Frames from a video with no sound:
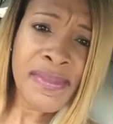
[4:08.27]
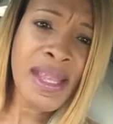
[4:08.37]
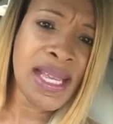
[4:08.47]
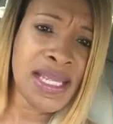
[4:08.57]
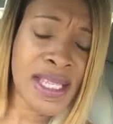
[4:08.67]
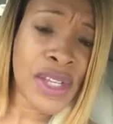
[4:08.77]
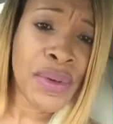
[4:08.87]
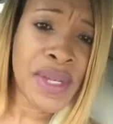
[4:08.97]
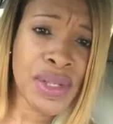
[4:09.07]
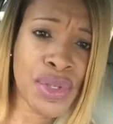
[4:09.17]

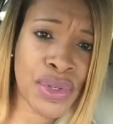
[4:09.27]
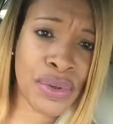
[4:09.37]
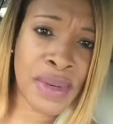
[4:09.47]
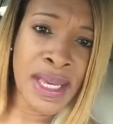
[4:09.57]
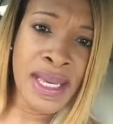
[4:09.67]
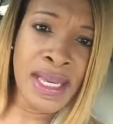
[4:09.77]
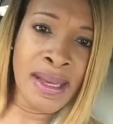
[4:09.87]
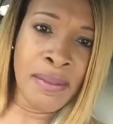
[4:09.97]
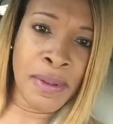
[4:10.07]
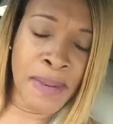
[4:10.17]
continuing to
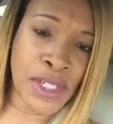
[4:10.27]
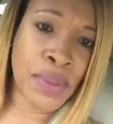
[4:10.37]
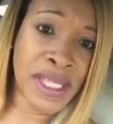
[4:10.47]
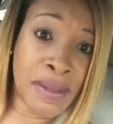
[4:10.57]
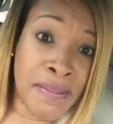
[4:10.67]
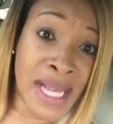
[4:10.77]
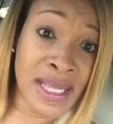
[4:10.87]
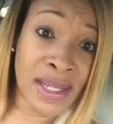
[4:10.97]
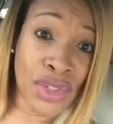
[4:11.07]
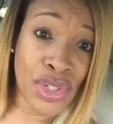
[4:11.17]
perpetuate the
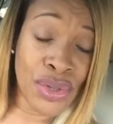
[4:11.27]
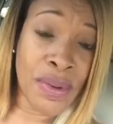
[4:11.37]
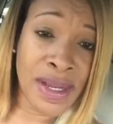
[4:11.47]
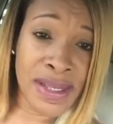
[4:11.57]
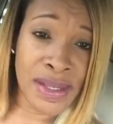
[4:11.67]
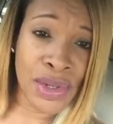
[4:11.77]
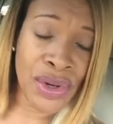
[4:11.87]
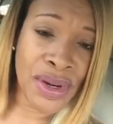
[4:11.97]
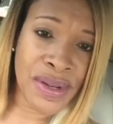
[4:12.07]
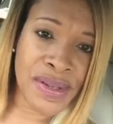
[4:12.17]
message to us, his
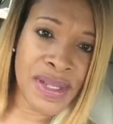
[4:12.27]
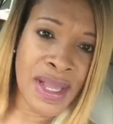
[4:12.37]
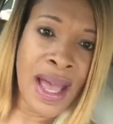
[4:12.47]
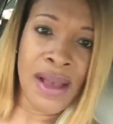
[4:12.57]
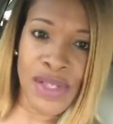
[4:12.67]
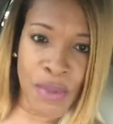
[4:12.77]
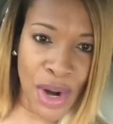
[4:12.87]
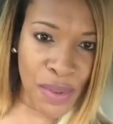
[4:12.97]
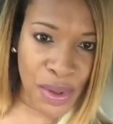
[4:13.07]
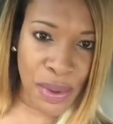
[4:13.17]
girls, how
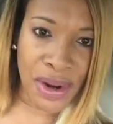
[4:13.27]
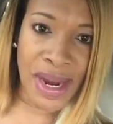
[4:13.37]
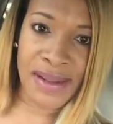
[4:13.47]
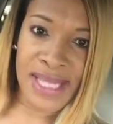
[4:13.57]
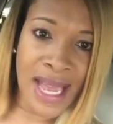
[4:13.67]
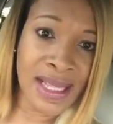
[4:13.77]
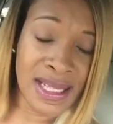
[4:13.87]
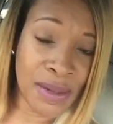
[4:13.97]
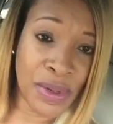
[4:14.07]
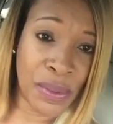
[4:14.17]
smart we were, how
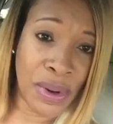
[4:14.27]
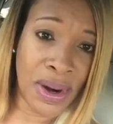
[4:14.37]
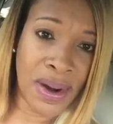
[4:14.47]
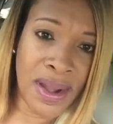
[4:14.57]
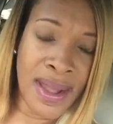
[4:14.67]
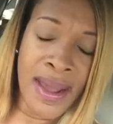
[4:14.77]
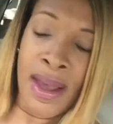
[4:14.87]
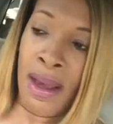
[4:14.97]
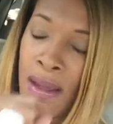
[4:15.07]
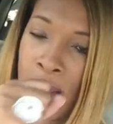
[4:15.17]
talented we were.
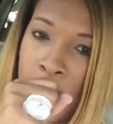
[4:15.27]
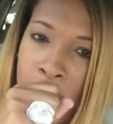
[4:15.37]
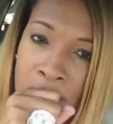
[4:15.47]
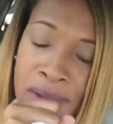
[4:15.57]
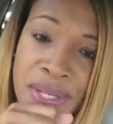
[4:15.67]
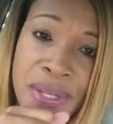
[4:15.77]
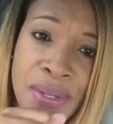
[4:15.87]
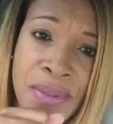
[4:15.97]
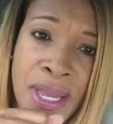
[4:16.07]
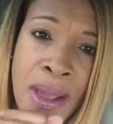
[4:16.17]

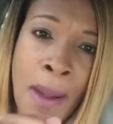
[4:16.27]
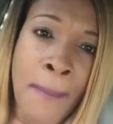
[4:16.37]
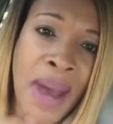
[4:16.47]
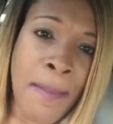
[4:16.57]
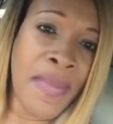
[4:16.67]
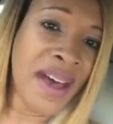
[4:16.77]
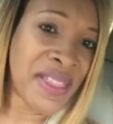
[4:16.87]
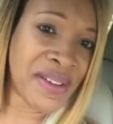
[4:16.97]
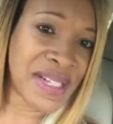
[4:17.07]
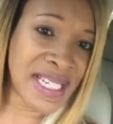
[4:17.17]
Excuse me. My
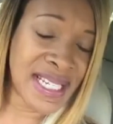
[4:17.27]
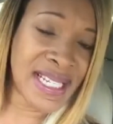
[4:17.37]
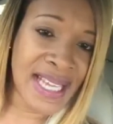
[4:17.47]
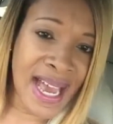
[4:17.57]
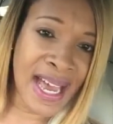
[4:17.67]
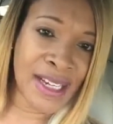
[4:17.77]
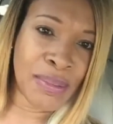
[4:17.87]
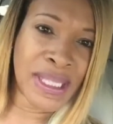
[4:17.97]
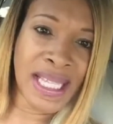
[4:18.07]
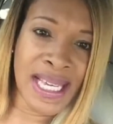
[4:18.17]
mother did not
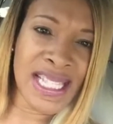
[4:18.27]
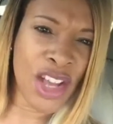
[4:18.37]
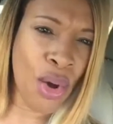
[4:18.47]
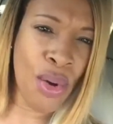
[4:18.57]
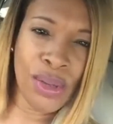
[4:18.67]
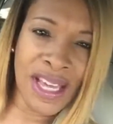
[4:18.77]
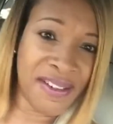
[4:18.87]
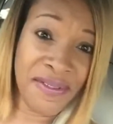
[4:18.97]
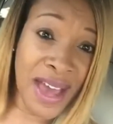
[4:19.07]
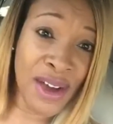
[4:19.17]
place a whole lot
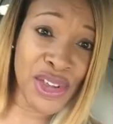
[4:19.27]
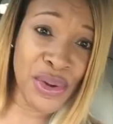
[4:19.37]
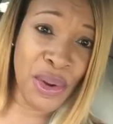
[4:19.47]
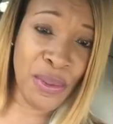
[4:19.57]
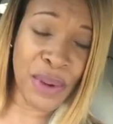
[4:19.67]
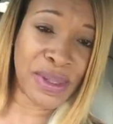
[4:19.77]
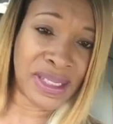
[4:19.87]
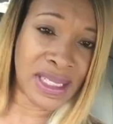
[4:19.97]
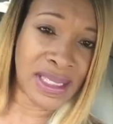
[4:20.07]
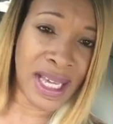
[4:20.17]
of value on what we
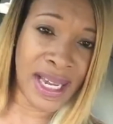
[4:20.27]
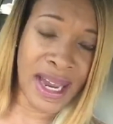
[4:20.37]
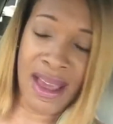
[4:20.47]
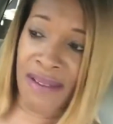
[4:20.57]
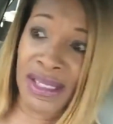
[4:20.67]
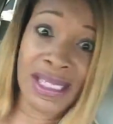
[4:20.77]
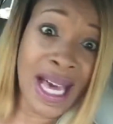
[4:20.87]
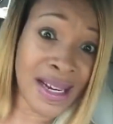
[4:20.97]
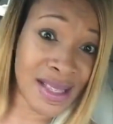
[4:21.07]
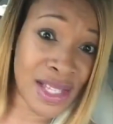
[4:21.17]
looked like. I have a
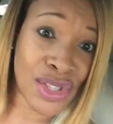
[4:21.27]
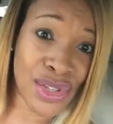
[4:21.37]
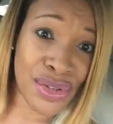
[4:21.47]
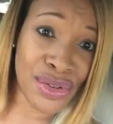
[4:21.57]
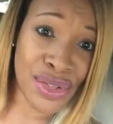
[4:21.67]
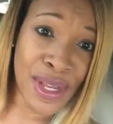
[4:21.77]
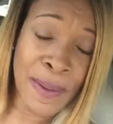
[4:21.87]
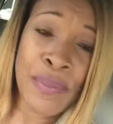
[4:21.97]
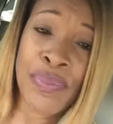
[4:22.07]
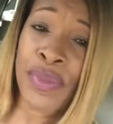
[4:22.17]
lot of sisters.
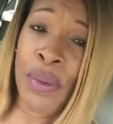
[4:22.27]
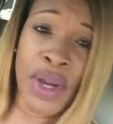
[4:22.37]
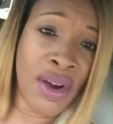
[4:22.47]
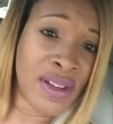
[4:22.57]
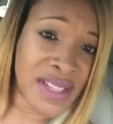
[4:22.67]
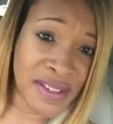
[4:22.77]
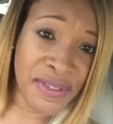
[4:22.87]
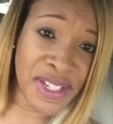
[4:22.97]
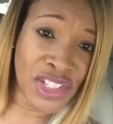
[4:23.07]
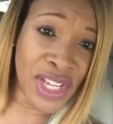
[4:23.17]
We are of
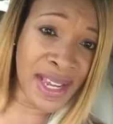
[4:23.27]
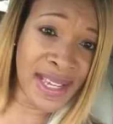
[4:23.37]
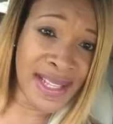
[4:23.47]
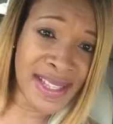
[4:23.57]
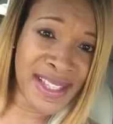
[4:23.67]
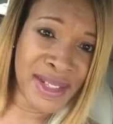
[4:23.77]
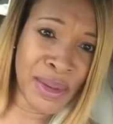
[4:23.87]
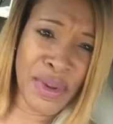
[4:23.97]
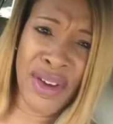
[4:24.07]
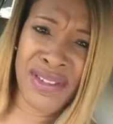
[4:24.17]
different shades.
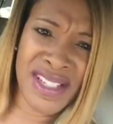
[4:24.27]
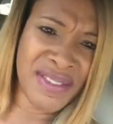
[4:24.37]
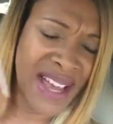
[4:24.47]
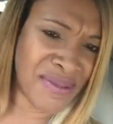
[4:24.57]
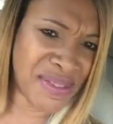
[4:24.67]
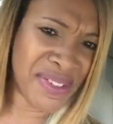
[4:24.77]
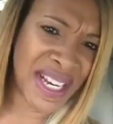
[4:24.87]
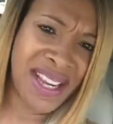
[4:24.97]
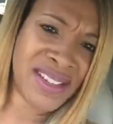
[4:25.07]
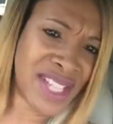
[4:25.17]
We all have different
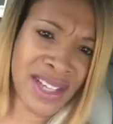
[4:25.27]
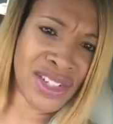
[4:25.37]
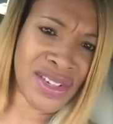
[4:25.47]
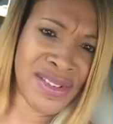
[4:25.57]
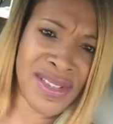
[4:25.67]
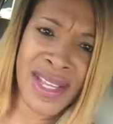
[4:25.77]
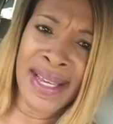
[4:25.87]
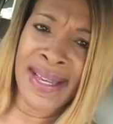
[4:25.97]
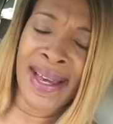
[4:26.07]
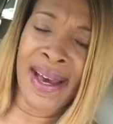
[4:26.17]
hair textures.
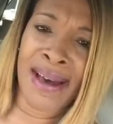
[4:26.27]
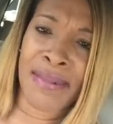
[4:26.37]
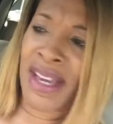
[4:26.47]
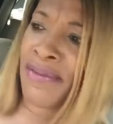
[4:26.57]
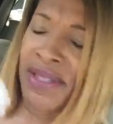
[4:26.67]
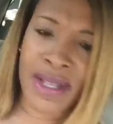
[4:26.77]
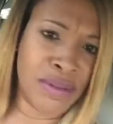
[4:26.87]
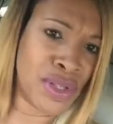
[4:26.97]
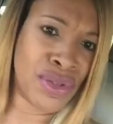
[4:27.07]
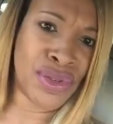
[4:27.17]
I have some
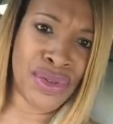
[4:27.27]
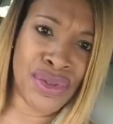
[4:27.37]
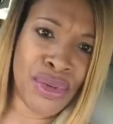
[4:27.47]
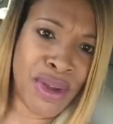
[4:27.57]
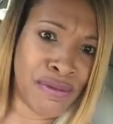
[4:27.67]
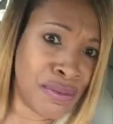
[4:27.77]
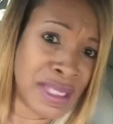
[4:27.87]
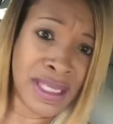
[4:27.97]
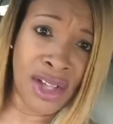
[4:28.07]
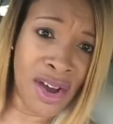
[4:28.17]
sisters who have
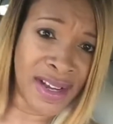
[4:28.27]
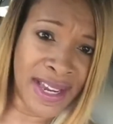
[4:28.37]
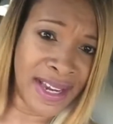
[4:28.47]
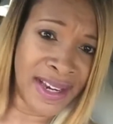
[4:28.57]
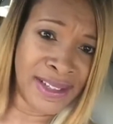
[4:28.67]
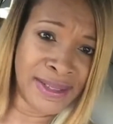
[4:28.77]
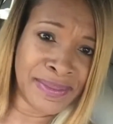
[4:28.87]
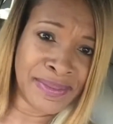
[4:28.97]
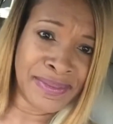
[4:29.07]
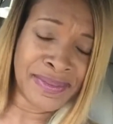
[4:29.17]
really long hair.
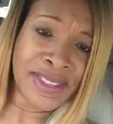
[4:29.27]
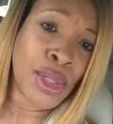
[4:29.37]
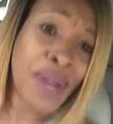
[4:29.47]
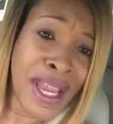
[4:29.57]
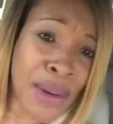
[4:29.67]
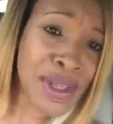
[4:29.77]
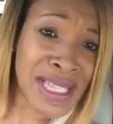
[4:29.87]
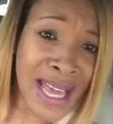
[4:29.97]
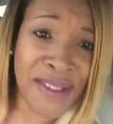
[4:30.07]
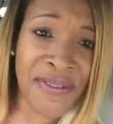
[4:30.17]
So hair was
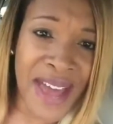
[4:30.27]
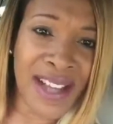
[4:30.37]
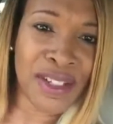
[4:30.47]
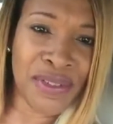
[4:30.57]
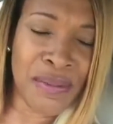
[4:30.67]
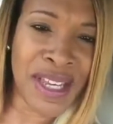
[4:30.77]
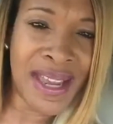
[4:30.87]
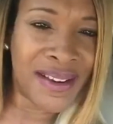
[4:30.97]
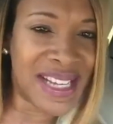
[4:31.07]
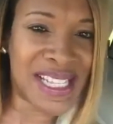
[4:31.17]
not a factor for me.
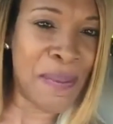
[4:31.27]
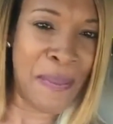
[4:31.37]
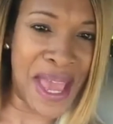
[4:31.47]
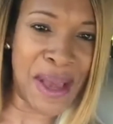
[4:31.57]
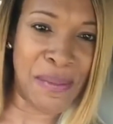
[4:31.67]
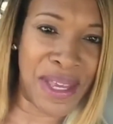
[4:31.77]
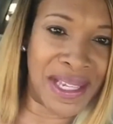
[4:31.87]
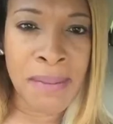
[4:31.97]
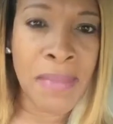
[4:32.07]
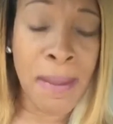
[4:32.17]
Hair doesn't make
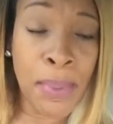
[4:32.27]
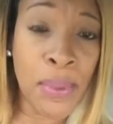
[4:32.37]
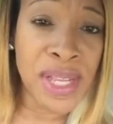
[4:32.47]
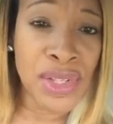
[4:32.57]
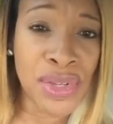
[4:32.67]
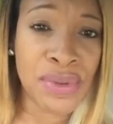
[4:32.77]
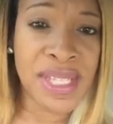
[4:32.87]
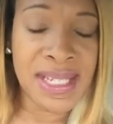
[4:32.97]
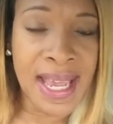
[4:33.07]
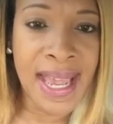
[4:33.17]
me. My point to you
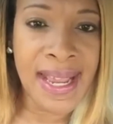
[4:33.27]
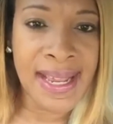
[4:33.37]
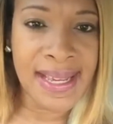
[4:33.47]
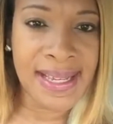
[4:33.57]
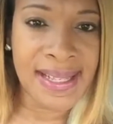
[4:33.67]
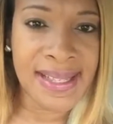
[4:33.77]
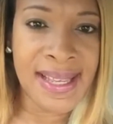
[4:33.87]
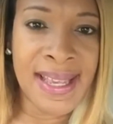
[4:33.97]
today is